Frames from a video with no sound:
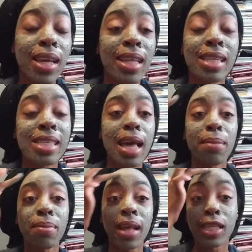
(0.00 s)
in the
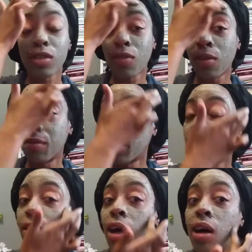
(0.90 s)
same place for a
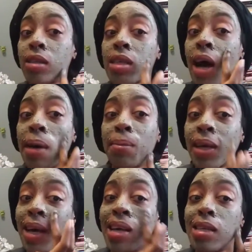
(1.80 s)
very long time,
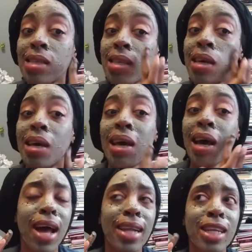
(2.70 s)
because
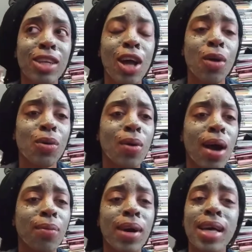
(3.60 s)
I didn't know who
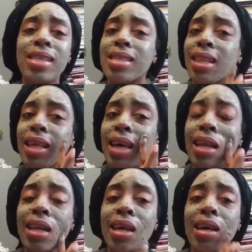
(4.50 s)
I was. And
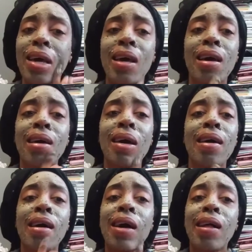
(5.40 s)
then
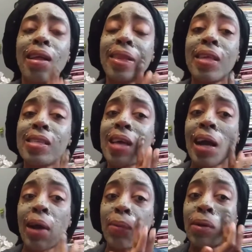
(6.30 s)
like things had
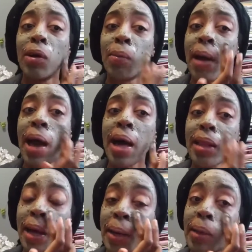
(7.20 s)
got real bad.
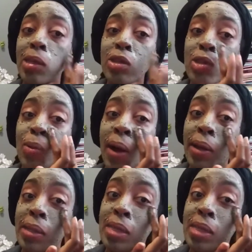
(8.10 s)
Like this was around the